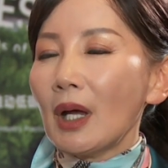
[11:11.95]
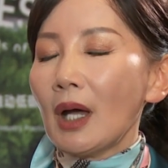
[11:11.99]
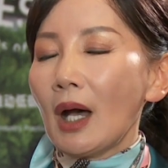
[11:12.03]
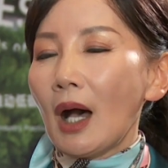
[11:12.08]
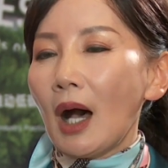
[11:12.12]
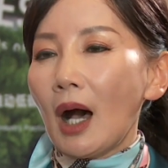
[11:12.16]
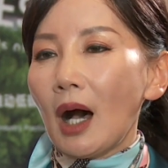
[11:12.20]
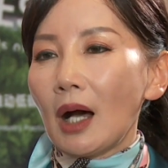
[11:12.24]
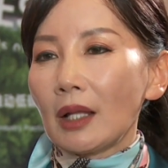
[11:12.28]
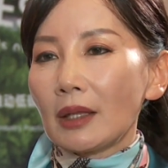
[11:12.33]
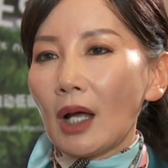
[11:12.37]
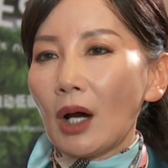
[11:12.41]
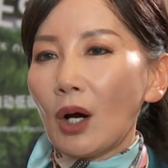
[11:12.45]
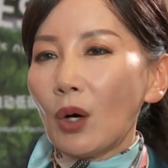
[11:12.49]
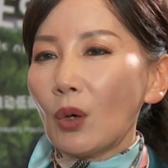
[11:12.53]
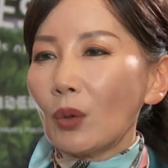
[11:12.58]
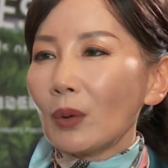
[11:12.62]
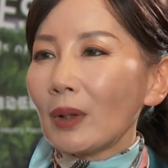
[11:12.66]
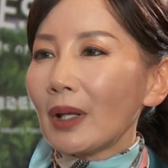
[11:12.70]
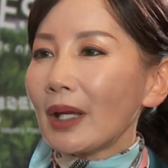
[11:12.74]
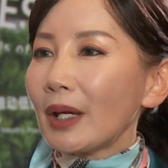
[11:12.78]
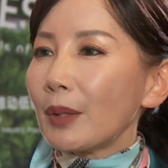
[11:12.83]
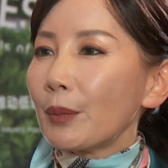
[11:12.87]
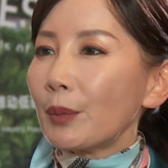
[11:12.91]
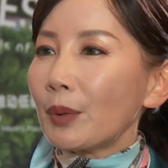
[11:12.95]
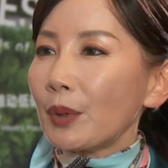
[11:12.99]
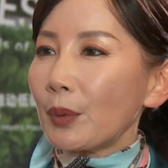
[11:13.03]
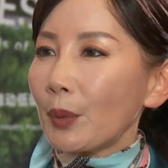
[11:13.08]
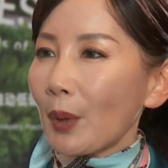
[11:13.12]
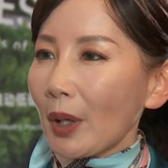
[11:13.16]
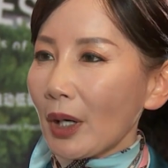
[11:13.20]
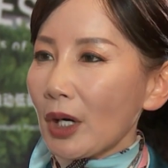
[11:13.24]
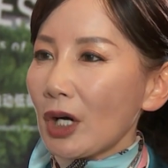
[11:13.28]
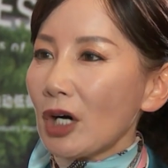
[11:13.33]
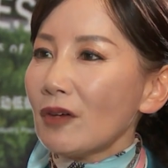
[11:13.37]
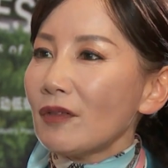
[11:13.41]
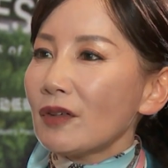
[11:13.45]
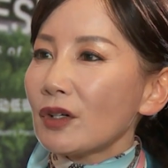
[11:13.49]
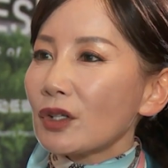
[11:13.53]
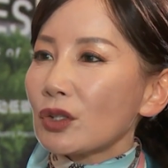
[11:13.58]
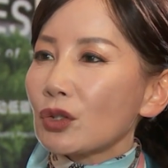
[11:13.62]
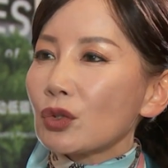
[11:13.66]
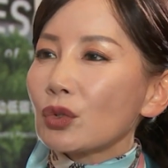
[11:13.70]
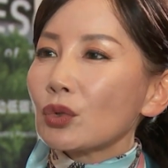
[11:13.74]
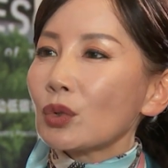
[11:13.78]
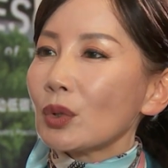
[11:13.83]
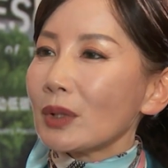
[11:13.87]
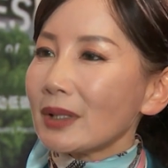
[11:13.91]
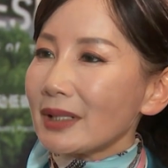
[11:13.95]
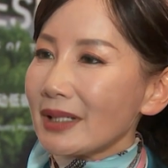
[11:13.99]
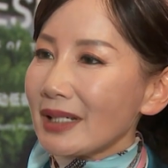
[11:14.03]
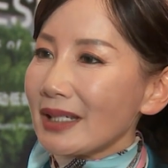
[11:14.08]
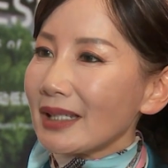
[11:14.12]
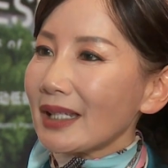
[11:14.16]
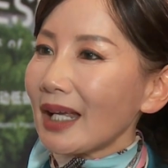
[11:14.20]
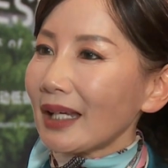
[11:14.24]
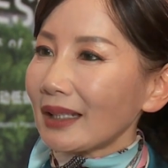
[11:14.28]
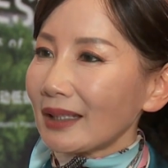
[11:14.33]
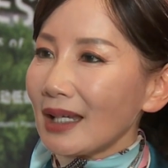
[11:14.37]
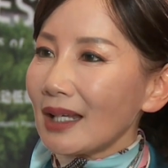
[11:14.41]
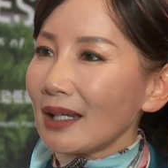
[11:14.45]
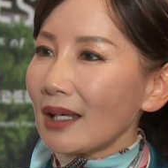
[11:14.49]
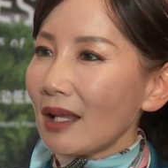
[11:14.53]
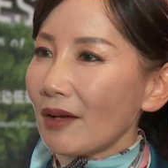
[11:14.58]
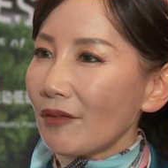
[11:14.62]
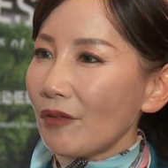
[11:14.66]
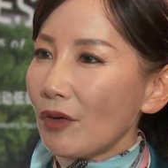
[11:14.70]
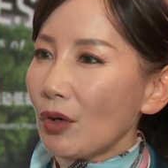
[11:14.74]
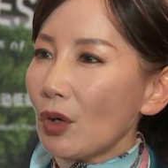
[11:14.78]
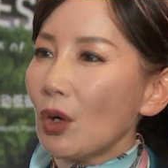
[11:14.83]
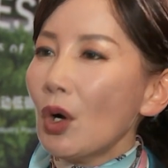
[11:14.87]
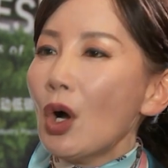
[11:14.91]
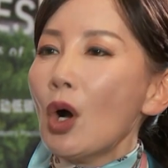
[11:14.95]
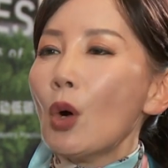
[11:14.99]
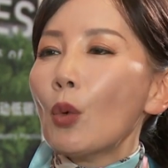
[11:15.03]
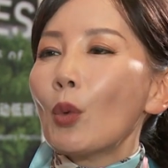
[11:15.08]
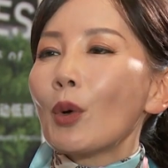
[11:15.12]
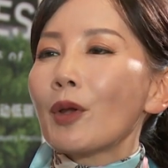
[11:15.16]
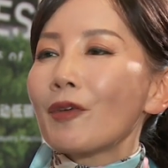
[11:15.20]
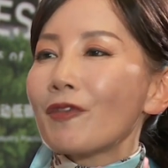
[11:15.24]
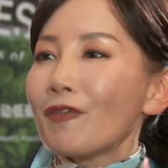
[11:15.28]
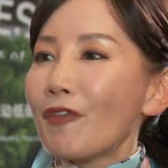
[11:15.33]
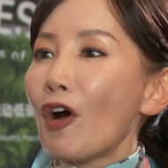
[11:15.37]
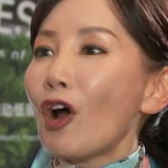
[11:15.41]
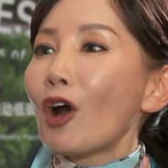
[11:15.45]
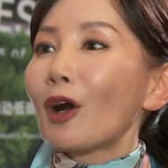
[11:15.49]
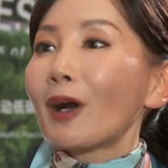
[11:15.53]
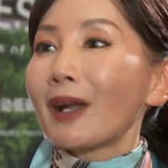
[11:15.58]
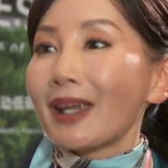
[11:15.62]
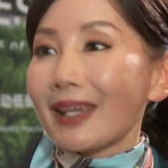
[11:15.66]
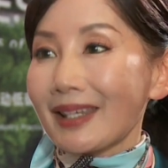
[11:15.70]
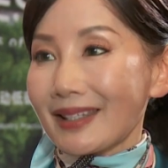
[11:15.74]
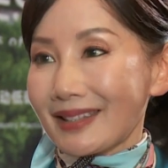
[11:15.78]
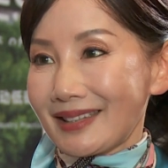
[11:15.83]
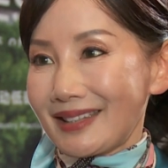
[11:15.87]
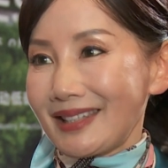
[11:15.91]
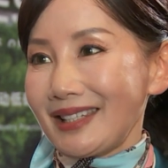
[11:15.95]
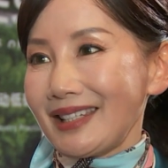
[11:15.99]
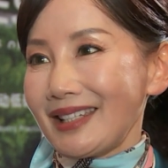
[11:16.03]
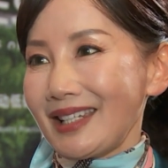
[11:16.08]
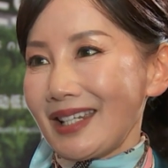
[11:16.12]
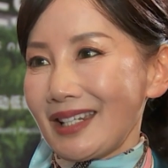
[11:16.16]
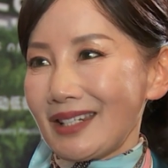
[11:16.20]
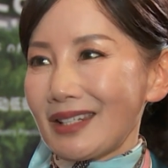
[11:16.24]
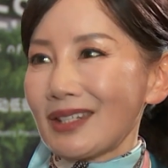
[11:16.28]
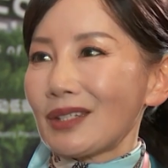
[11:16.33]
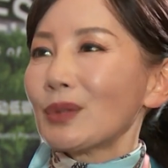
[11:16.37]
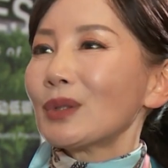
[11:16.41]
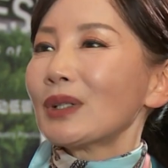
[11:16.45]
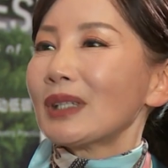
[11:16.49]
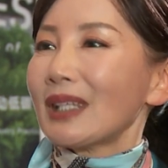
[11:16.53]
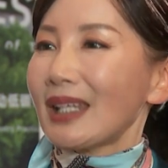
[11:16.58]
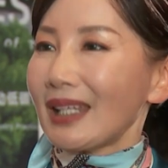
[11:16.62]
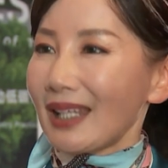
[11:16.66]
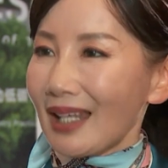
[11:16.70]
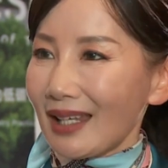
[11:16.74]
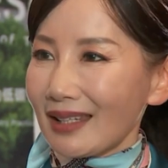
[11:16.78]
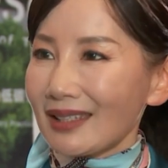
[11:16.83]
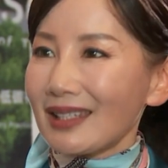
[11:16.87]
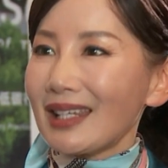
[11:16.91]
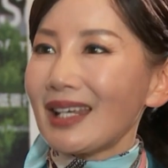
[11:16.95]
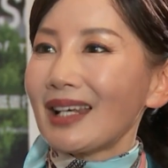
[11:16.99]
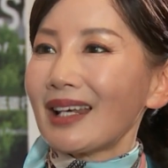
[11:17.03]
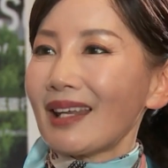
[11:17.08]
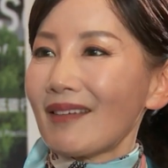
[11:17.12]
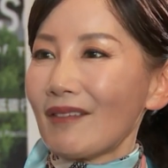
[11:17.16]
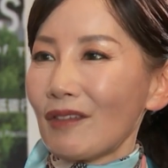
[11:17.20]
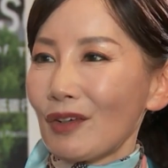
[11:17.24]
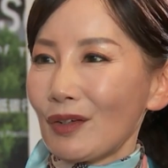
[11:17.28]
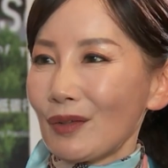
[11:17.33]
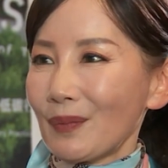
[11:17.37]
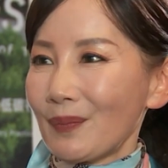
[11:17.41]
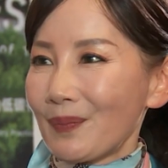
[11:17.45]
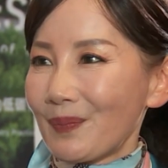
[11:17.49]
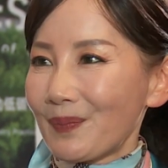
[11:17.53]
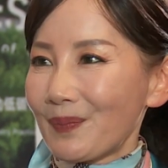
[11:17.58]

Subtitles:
Not only we recovered to 2019 level, we far exceeded 2019 level.